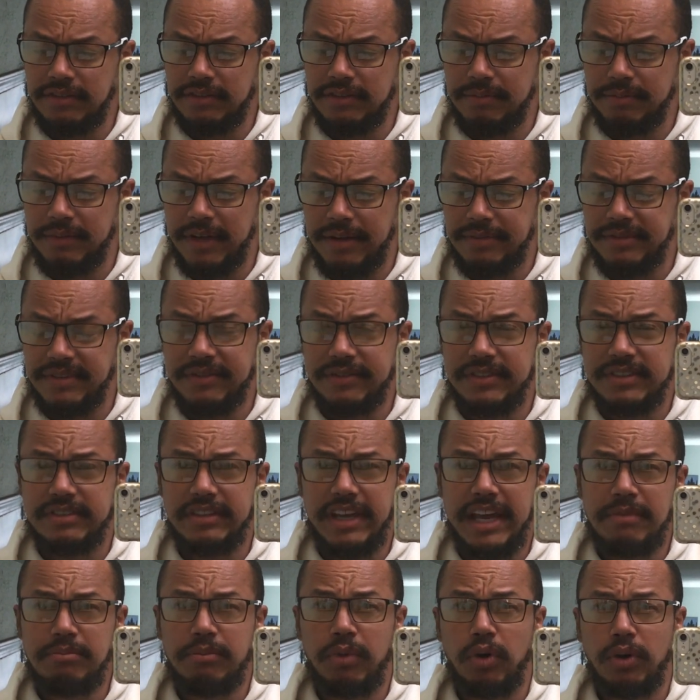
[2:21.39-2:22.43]
Sometimes even
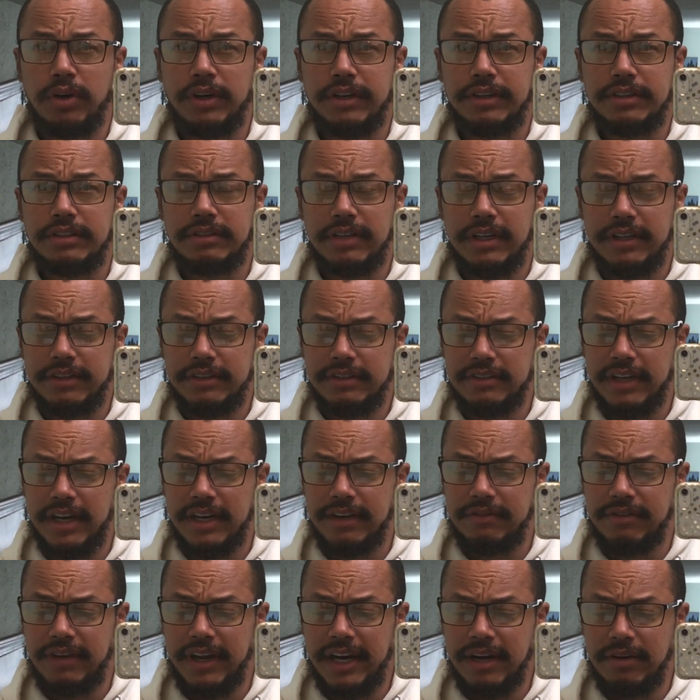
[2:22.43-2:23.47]
skateboarders. This kind
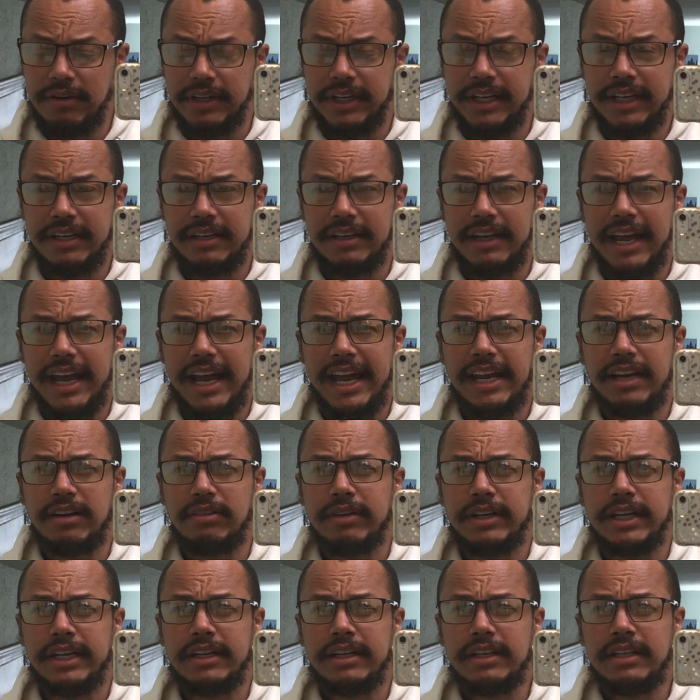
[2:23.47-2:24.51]
of arrogant,
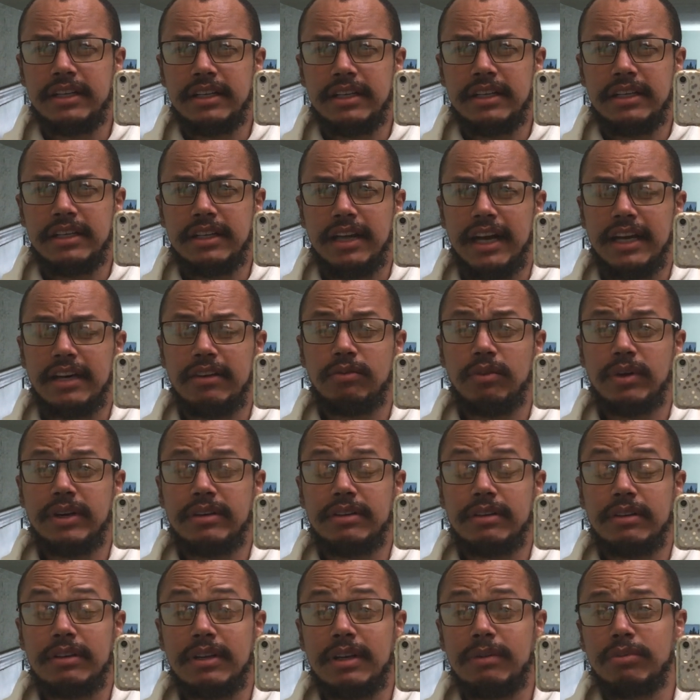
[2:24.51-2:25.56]
angry, kind of what
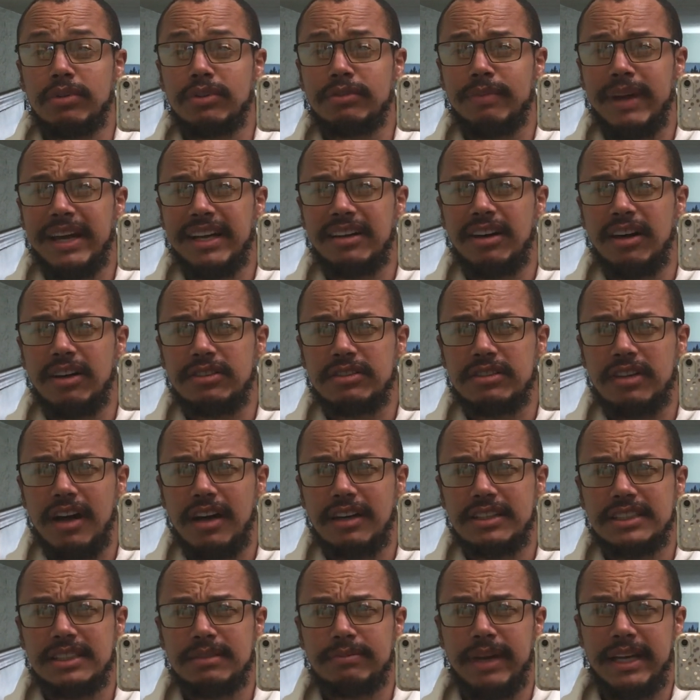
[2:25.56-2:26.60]
the liberals might call
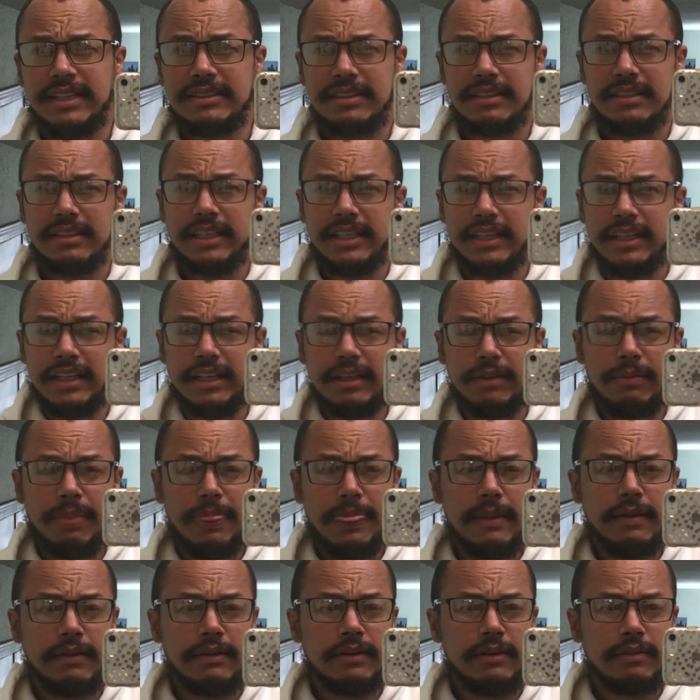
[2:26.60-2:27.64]
toxic masculinity,
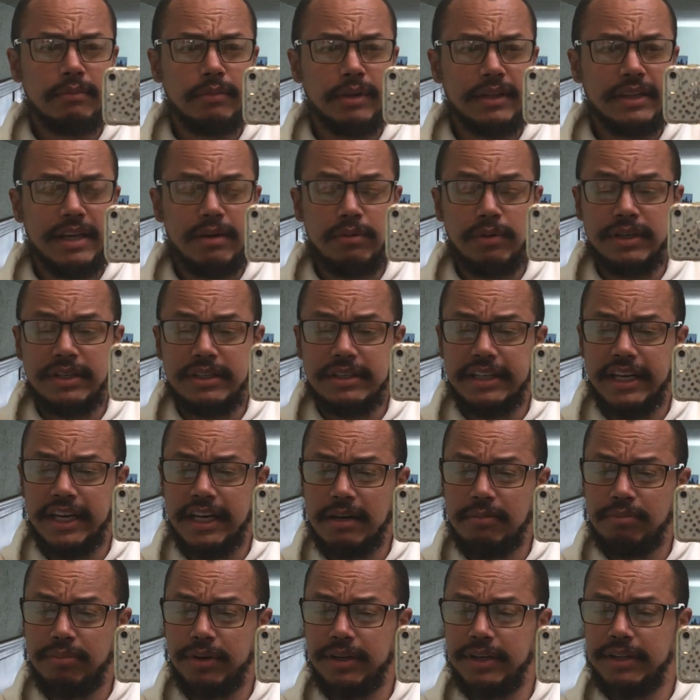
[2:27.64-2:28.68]
but they wouldn't dare
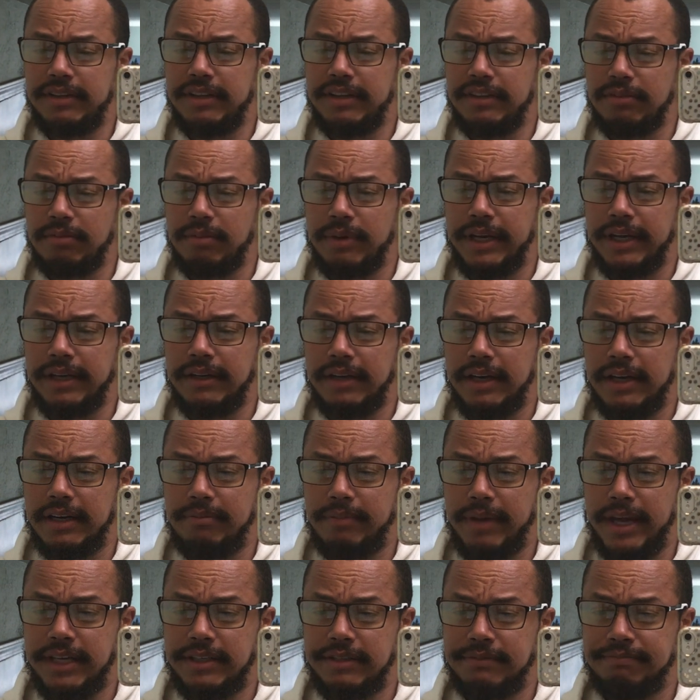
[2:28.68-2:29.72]
put it this way, I'd
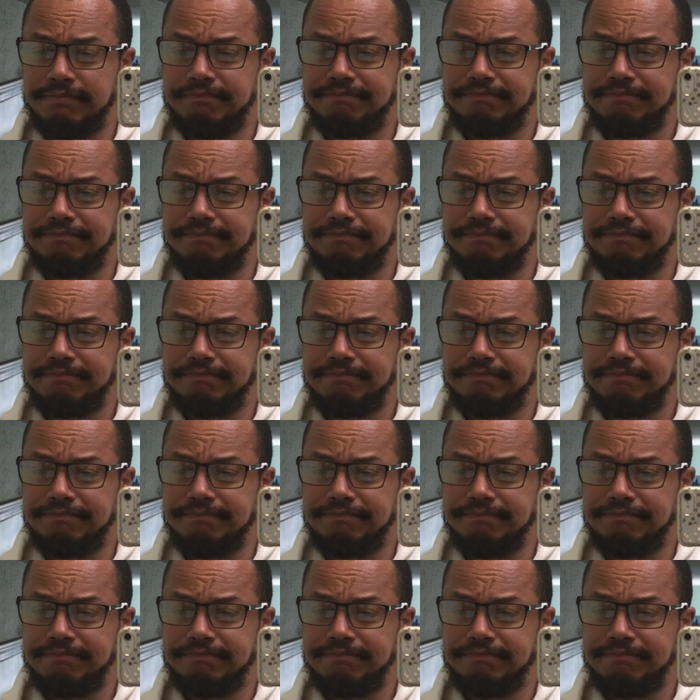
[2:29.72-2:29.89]
imagine.